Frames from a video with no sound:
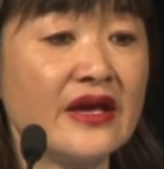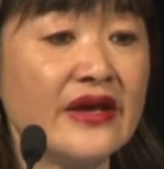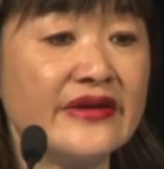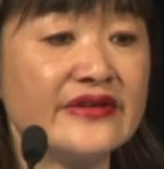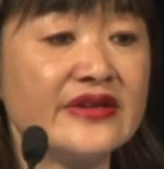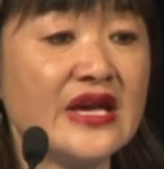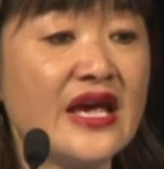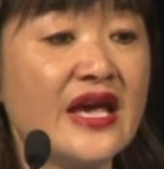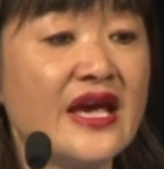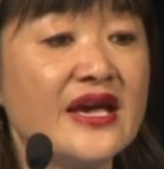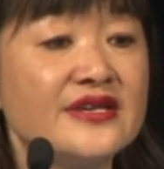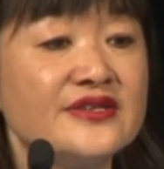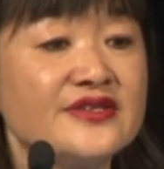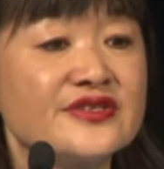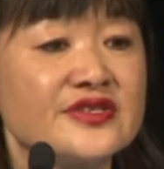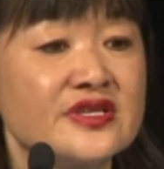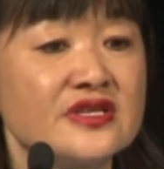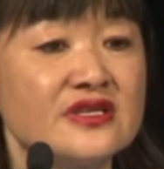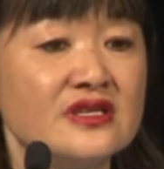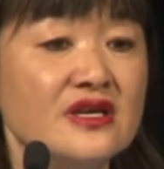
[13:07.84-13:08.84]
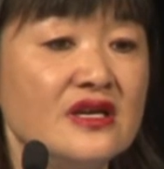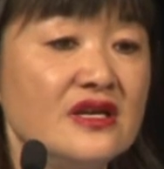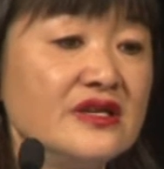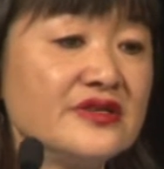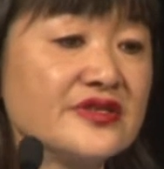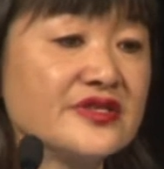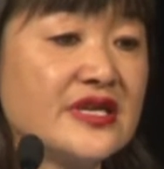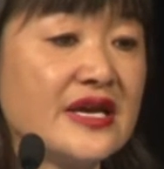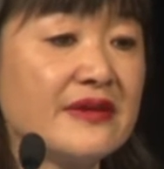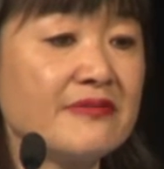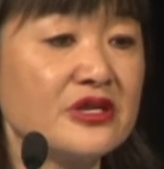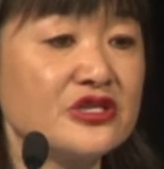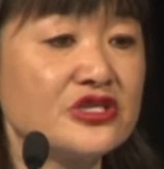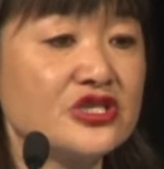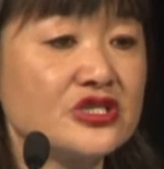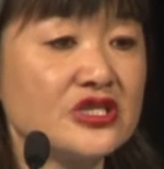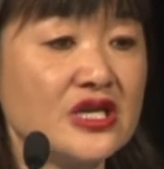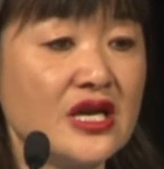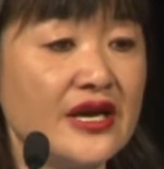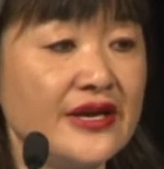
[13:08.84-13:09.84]
has
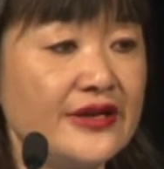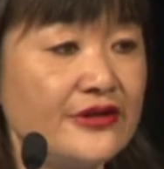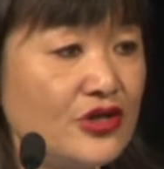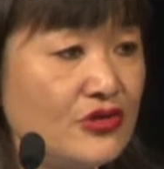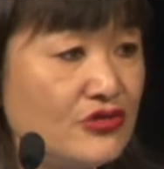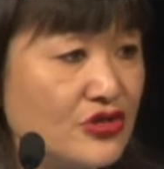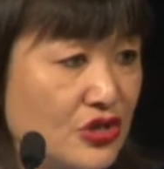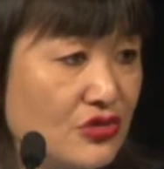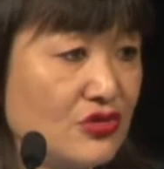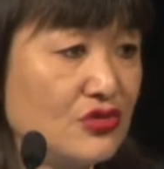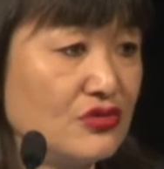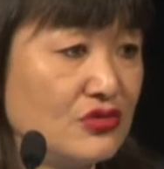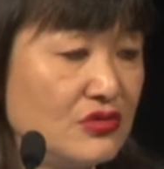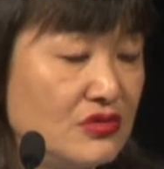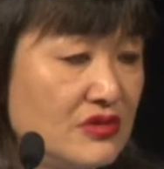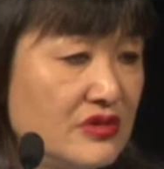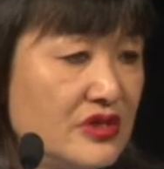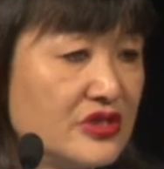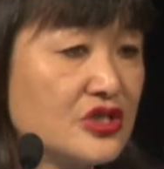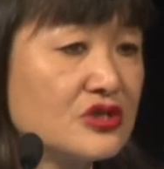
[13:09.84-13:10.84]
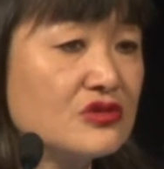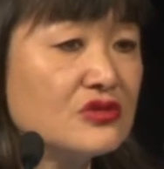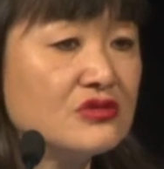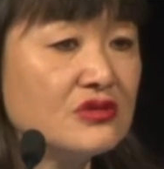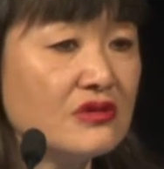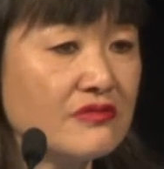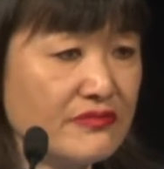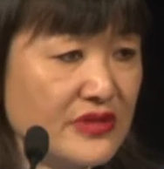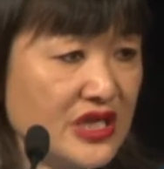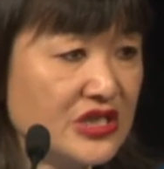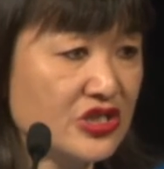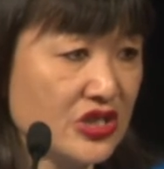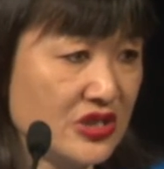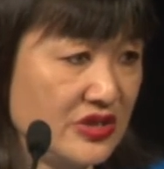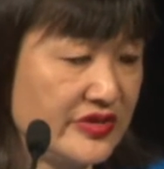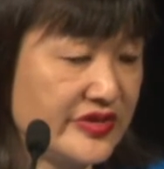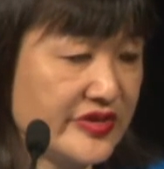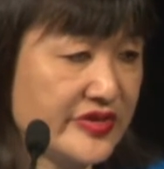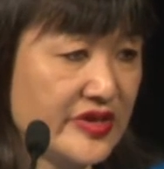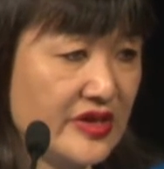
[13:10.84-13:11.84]
established a new tool. The tool
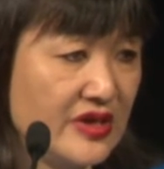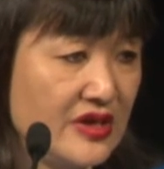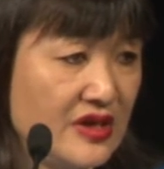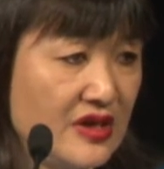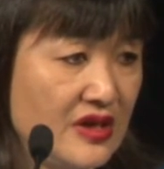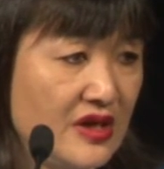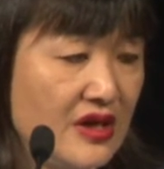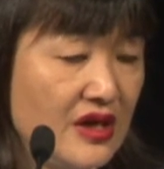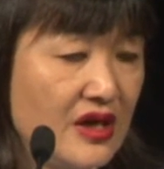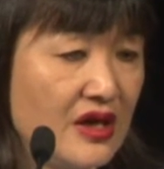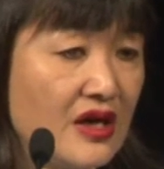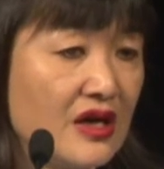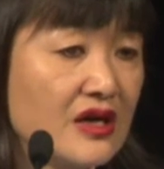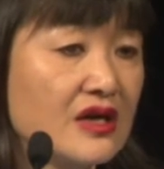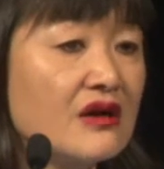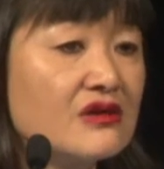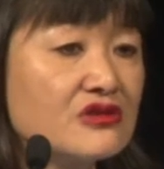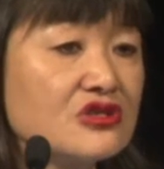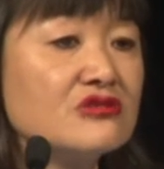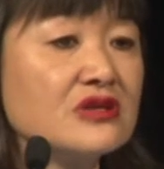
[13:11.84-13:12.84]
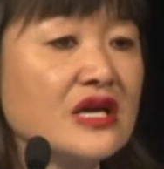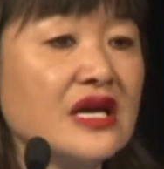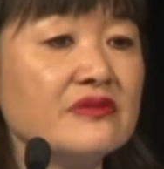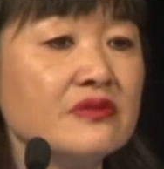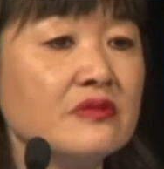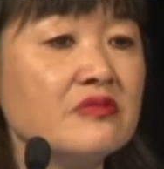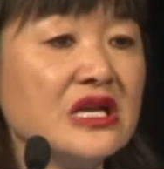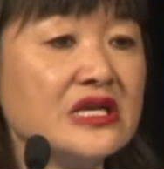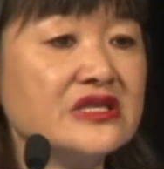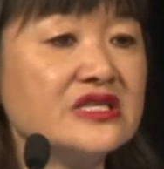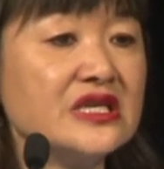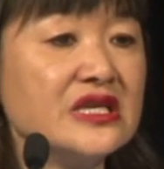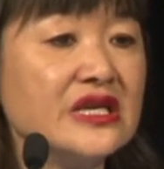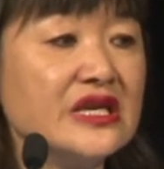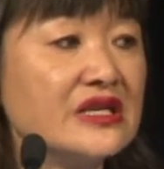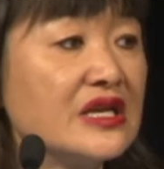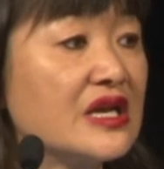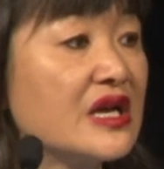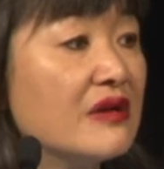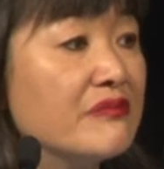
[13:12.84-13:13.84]
measures cultural capability
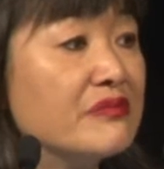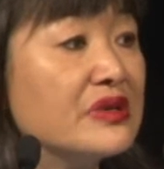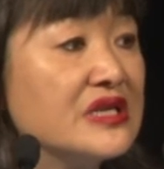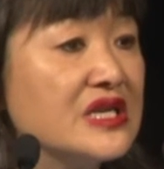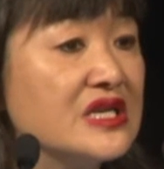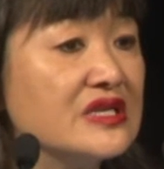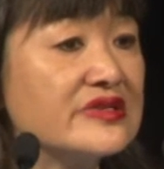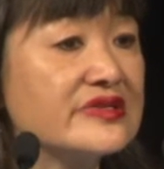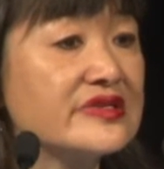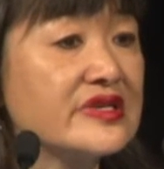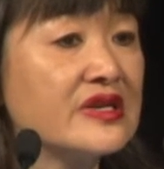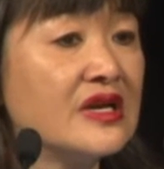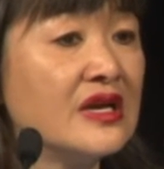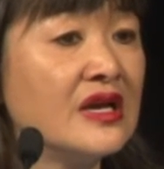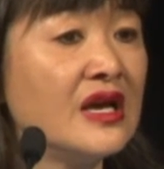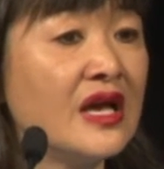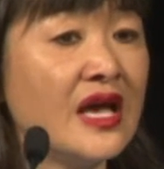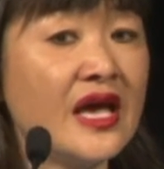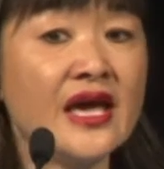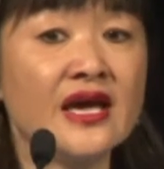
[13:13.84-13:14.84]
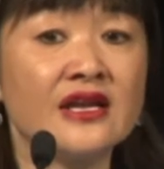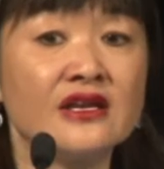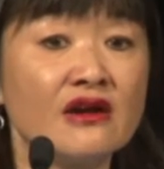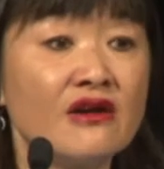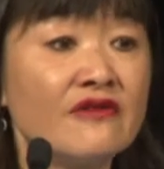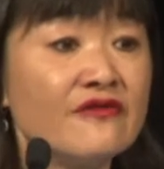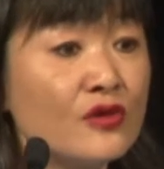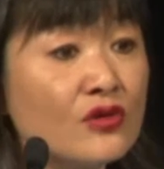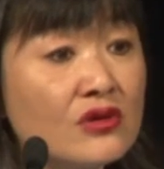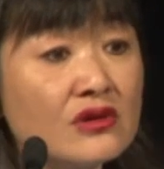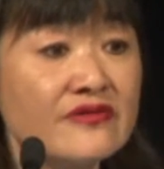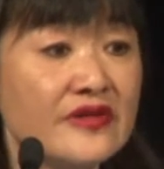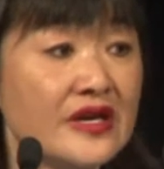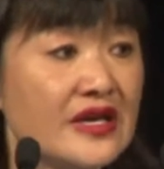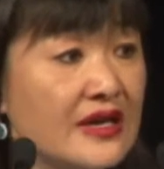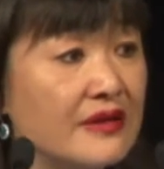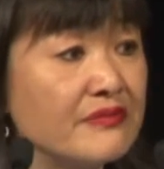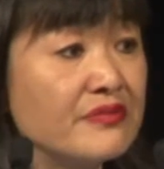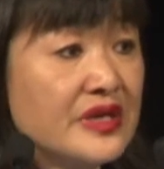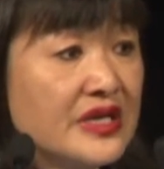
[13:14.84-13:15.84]
in companies. And of all of the
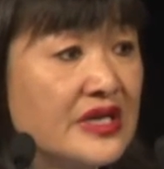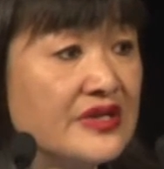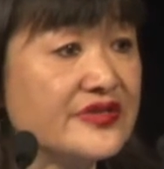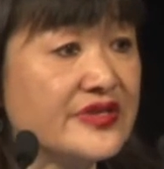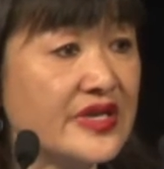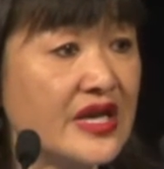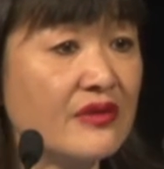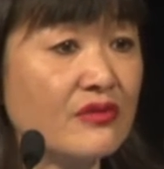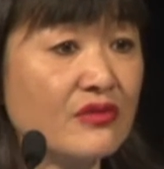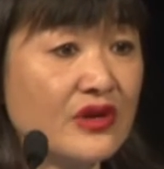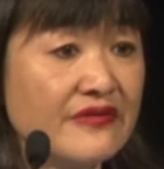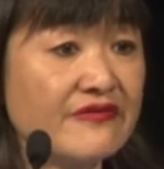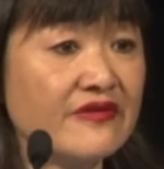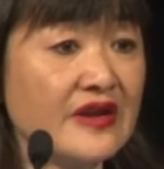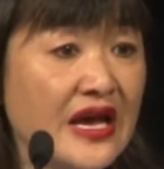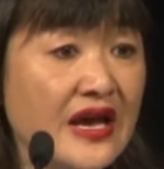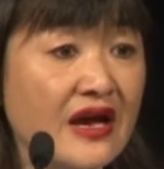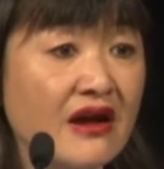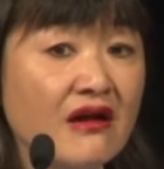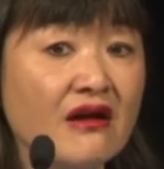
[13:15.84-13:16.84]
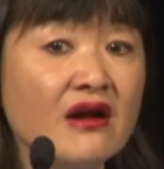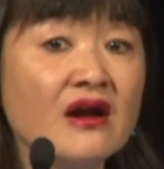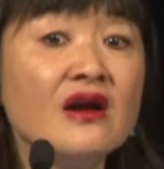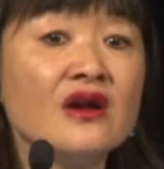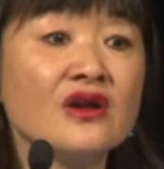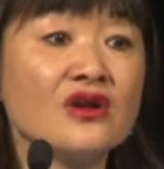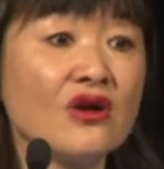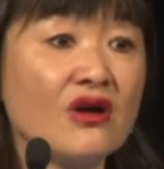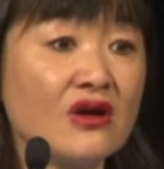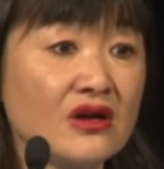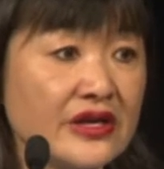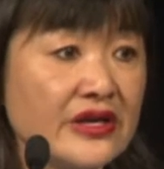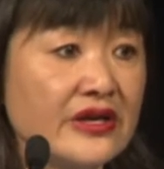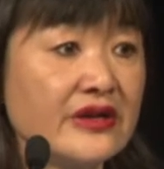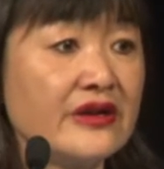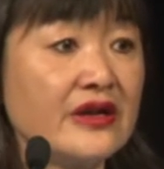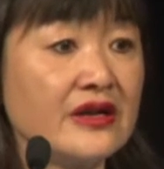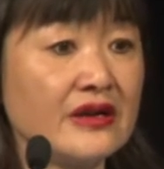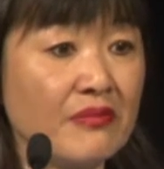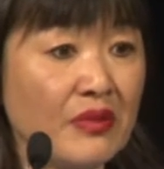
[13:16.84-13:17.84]
companies that we've now gone
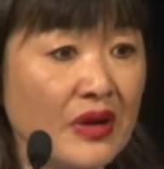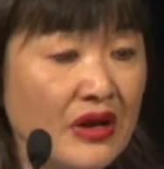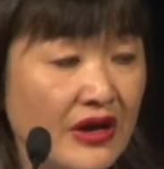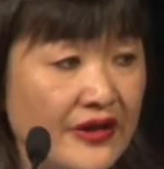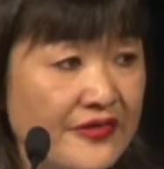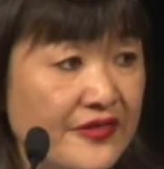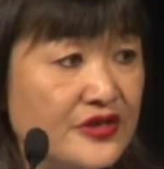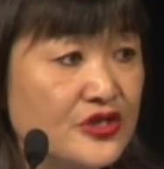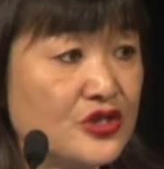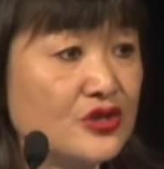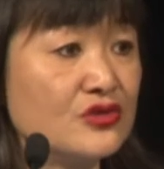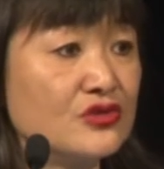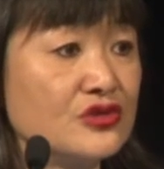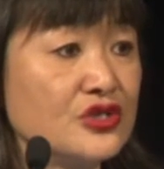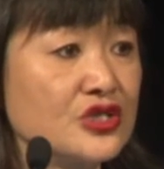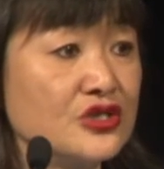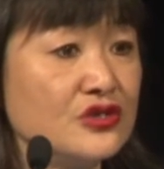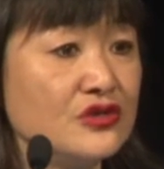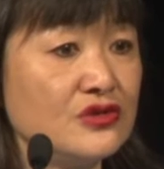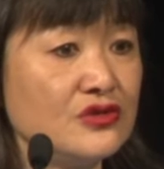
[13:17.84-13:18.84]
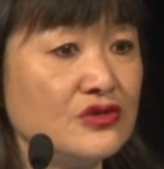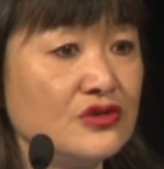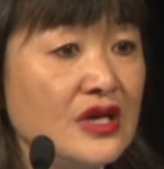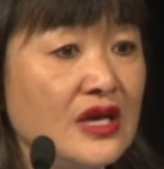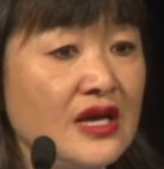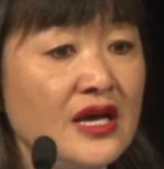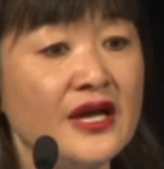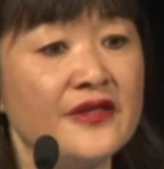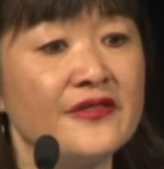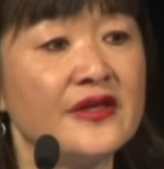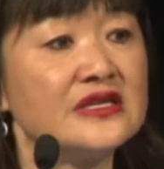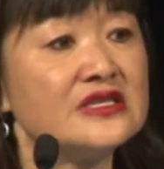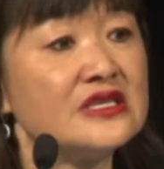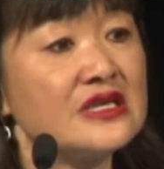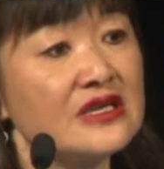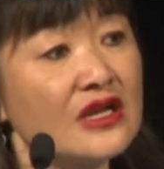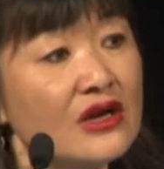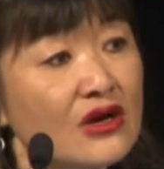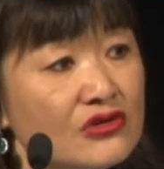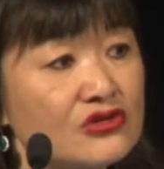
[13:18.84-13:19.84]
in and applied the tool to and then
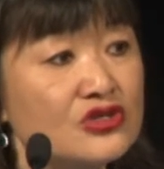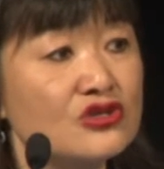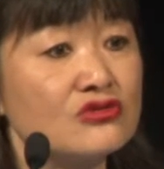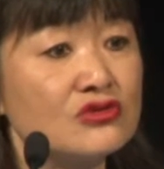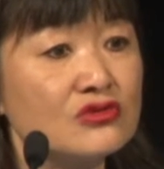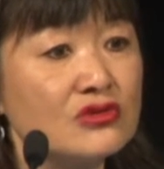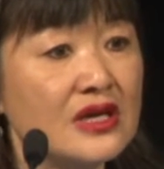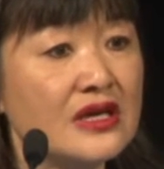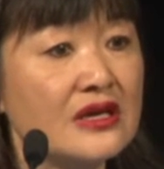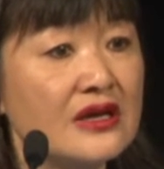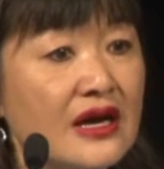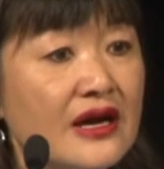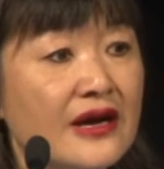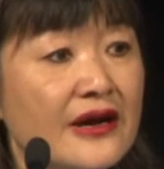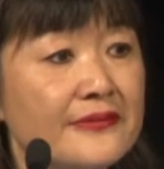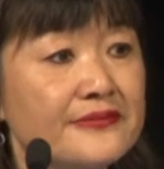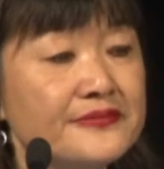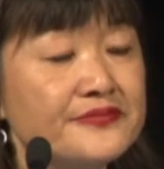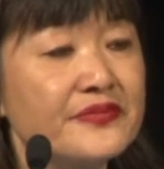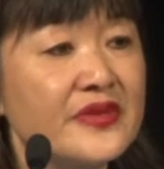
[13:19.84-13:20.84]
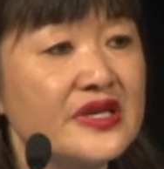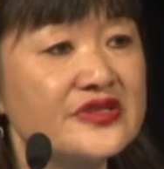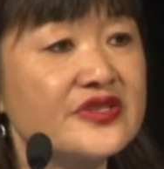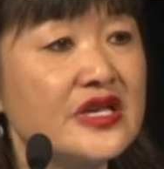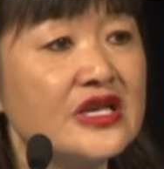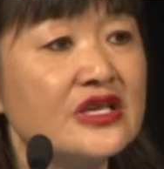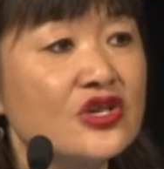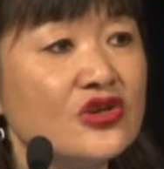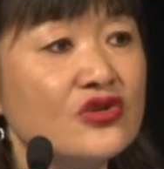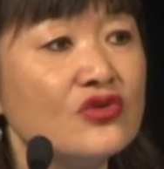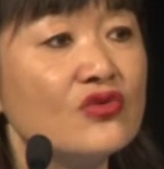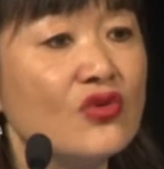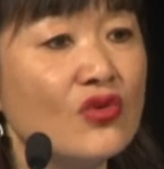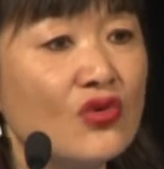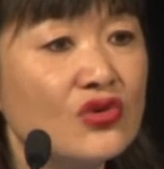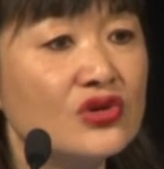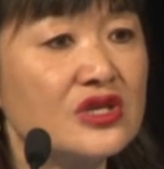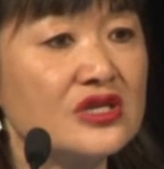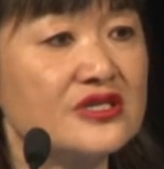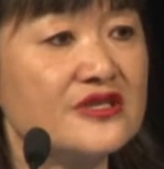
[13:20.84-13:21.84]
done cultural CQ
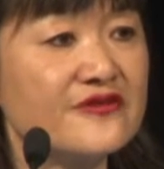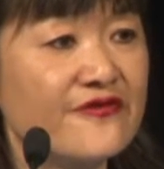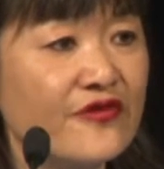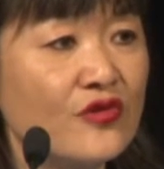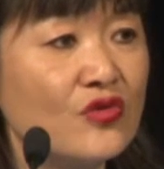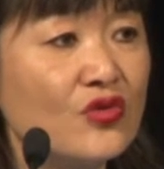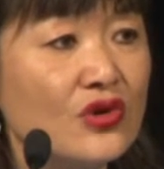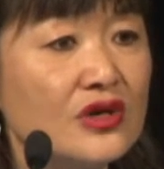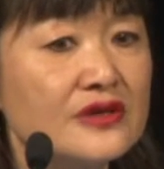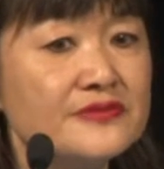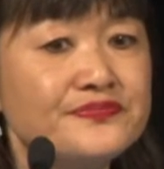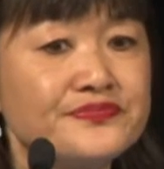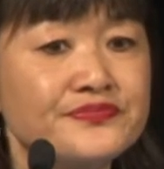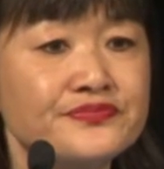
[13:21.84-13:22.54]
audits for,